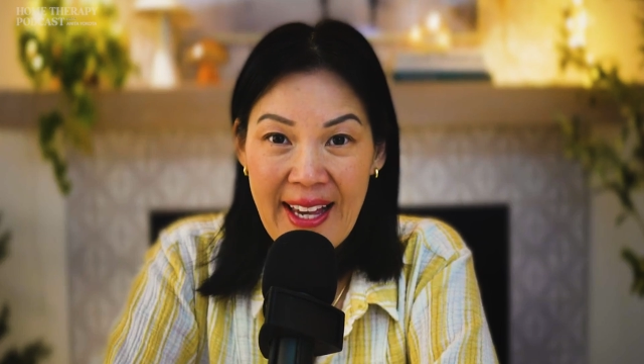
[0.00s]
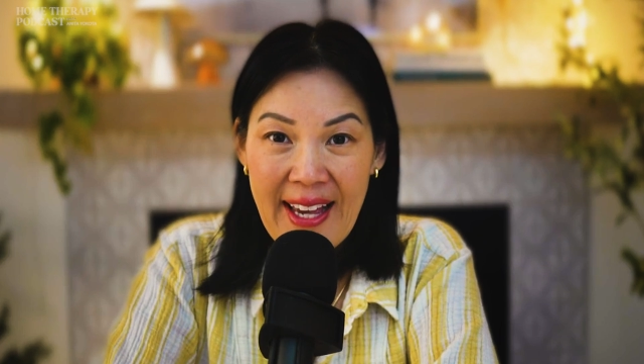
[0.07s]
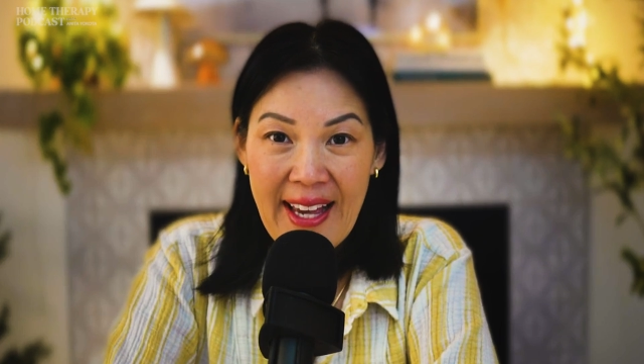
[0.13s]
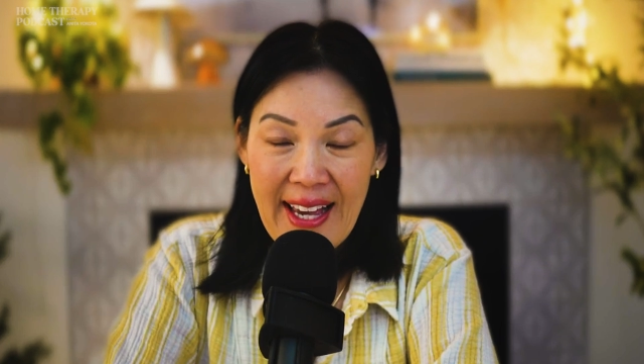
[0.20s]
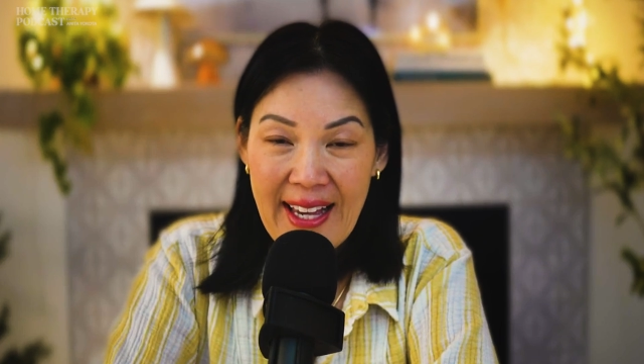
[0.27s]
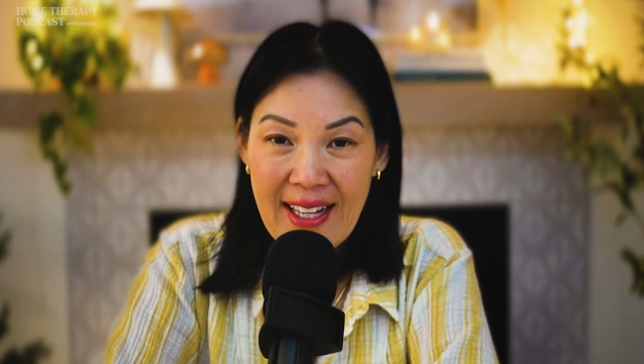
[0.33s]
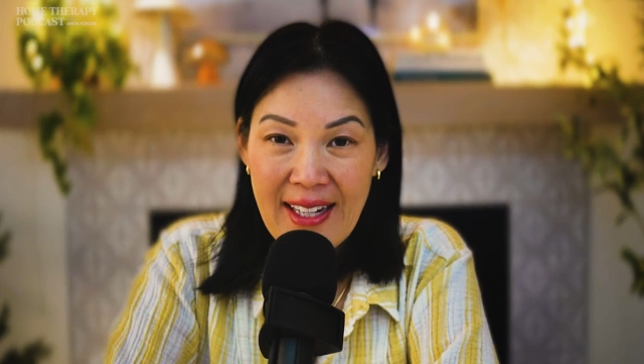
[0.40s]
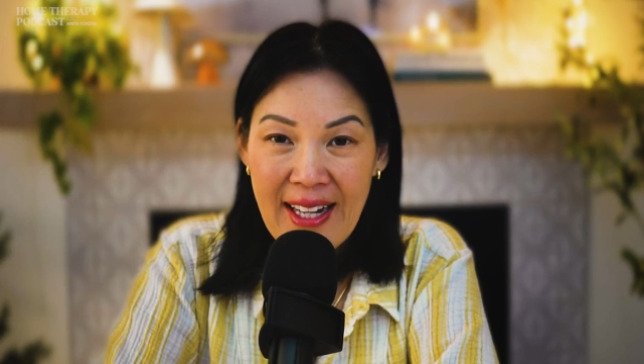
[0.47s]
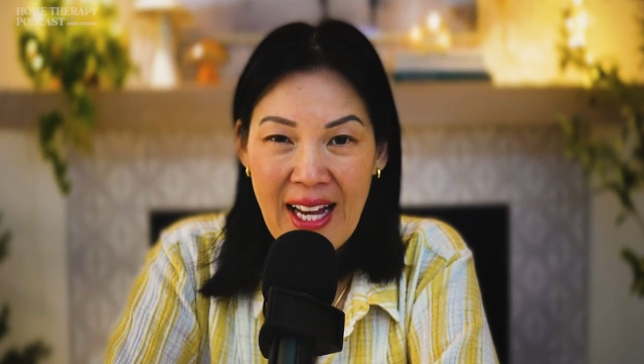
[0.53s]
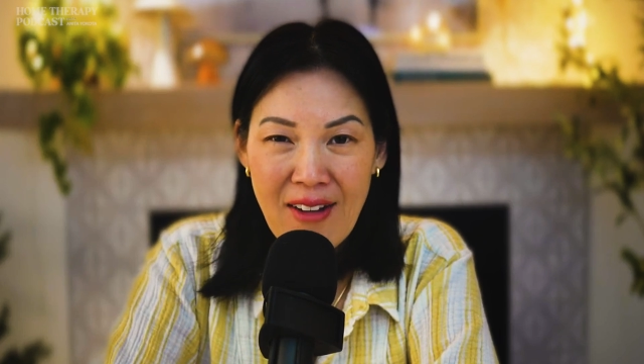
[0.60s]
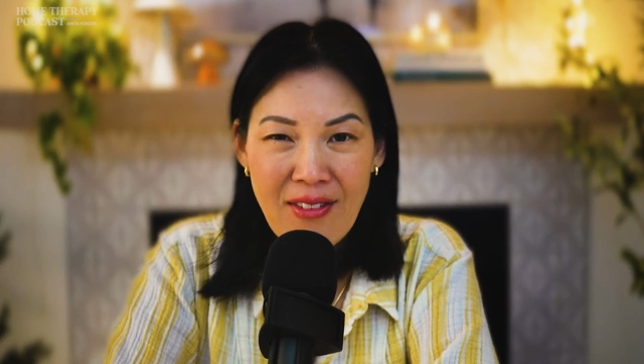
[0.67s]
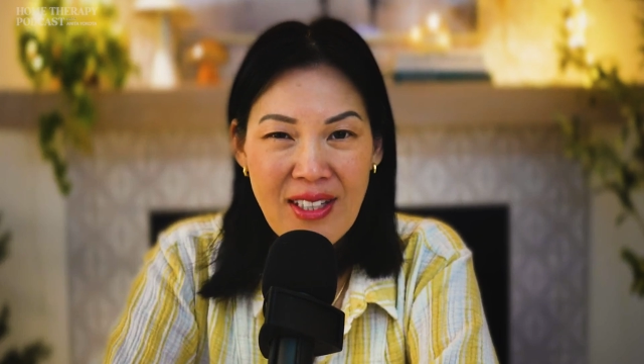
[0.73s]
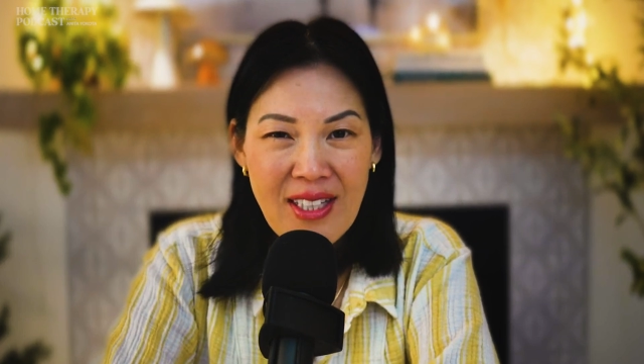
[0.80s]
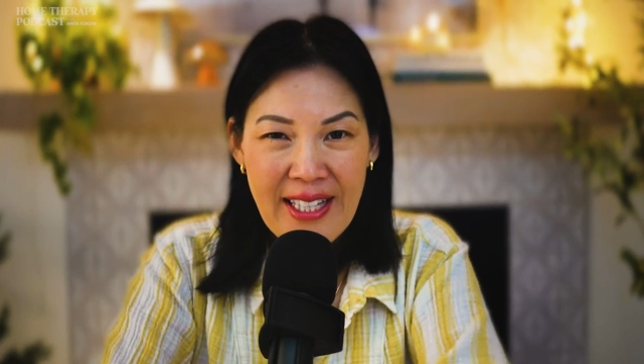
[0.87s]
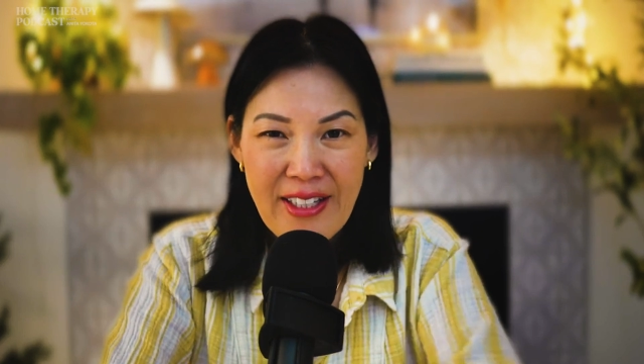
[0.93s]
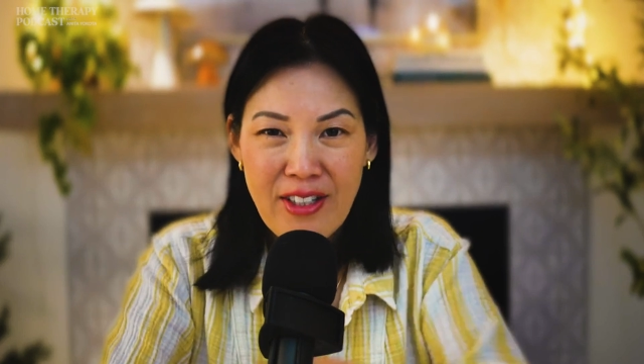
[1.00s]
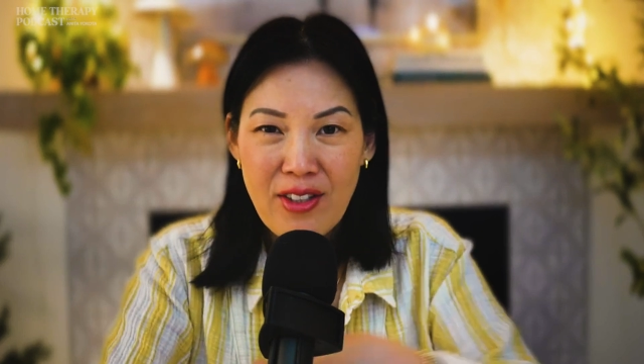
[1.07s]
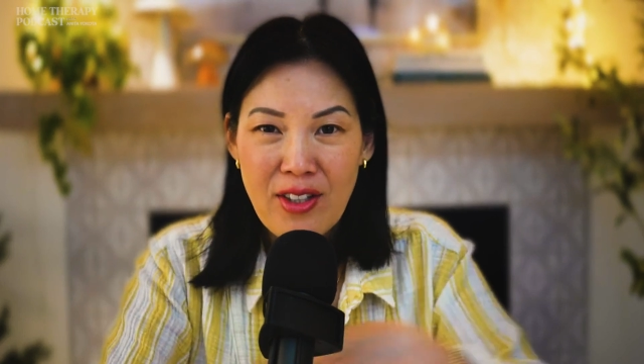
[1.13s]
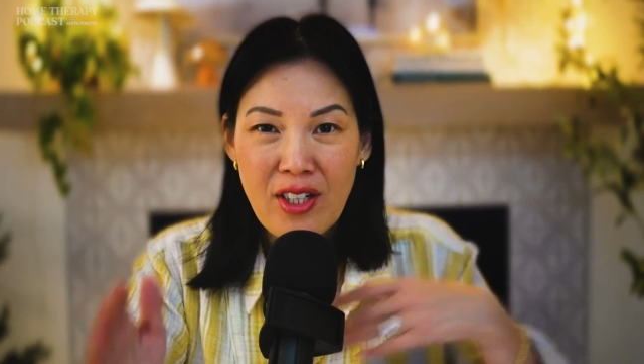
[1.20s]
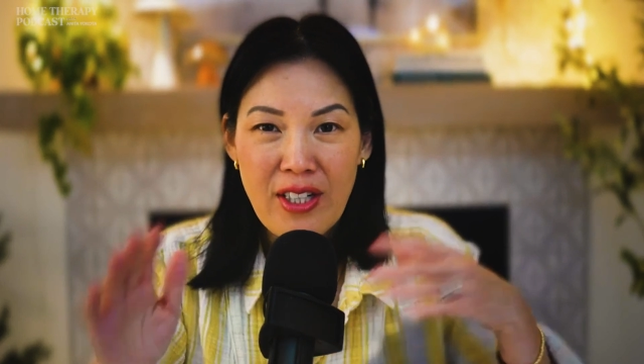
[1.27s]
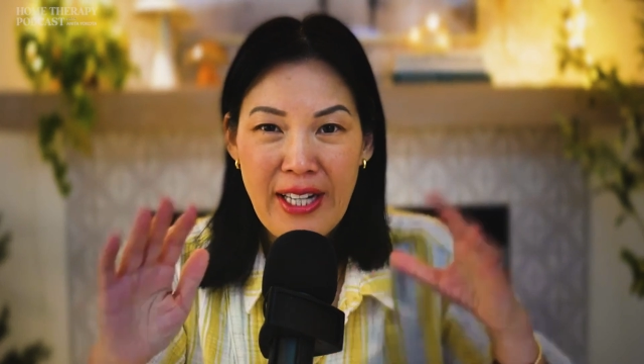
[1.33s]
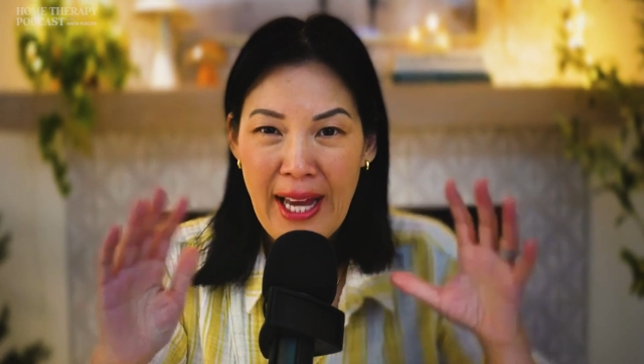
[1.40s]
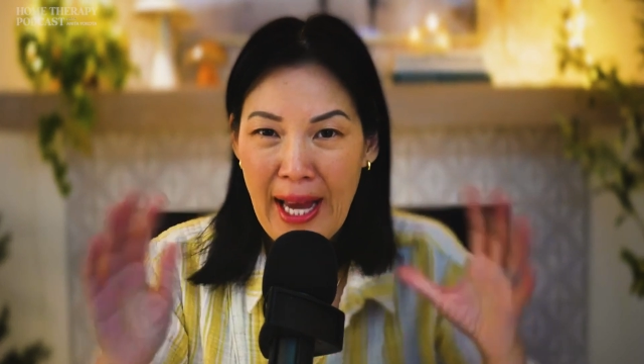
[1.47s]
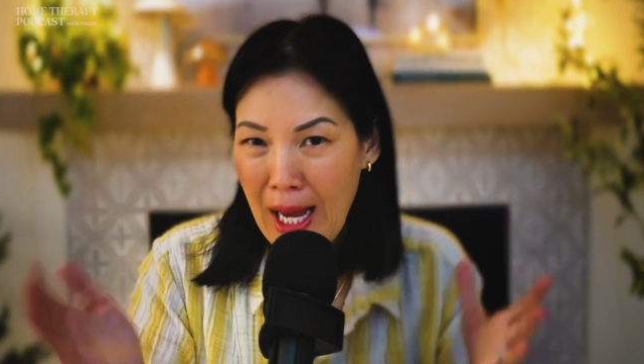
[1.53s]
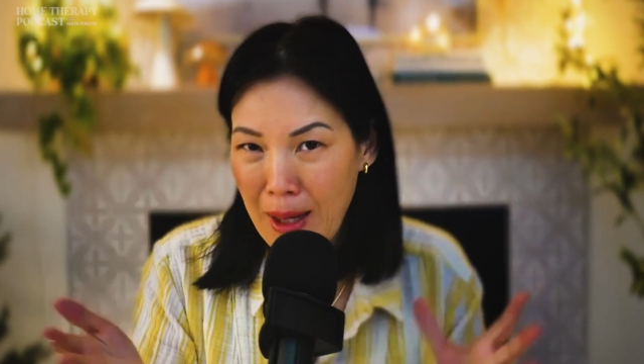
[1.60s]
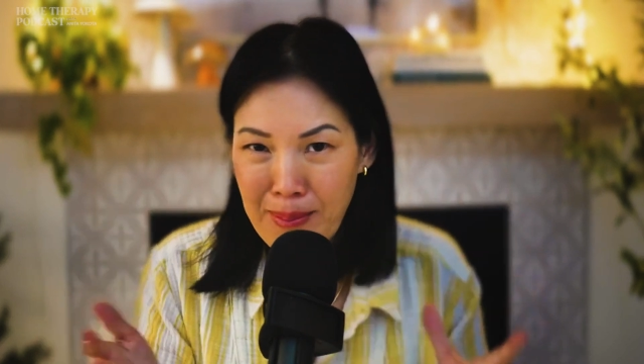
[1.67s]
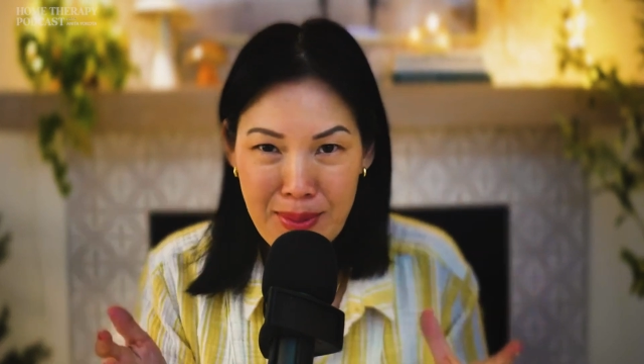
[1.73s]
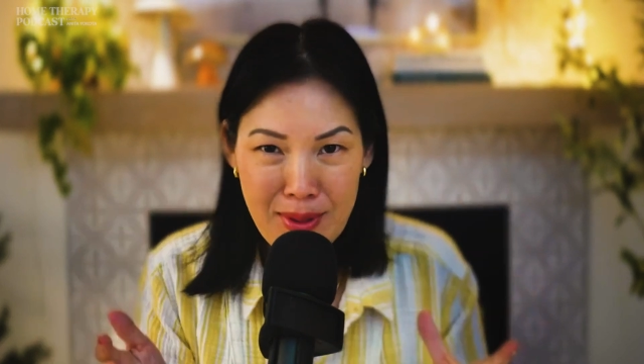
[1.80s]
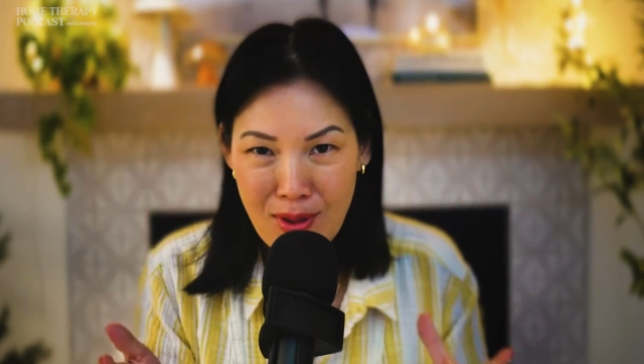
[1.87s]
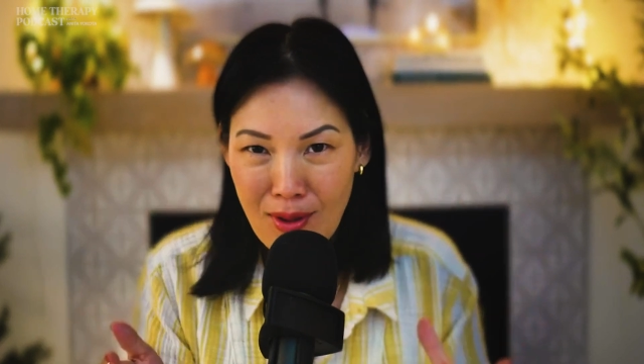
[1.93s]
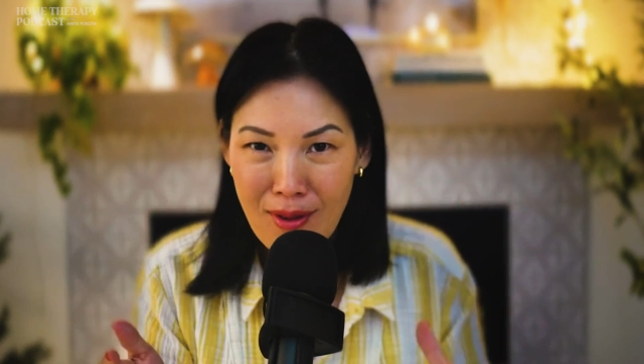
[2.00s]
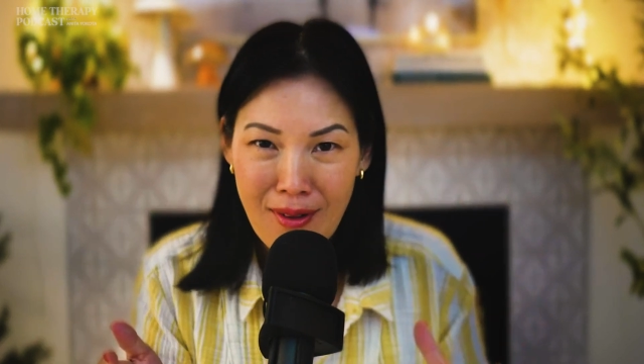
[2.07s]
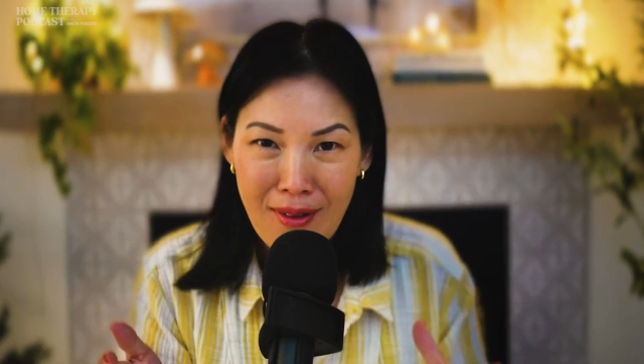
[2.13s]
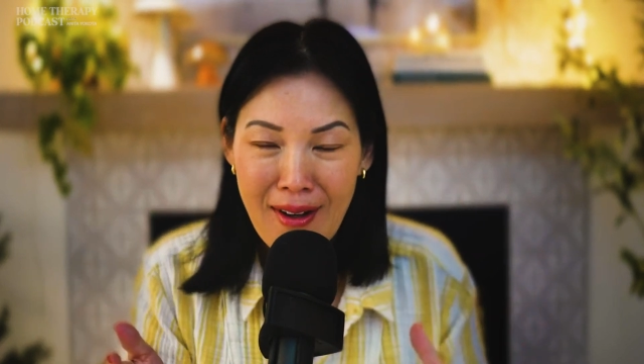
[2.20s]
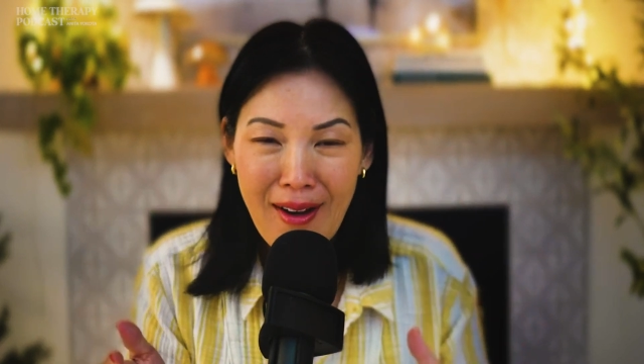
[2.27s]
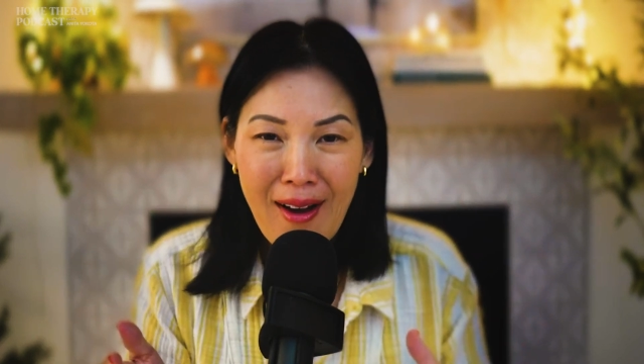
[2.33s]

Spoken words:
and having like your capsule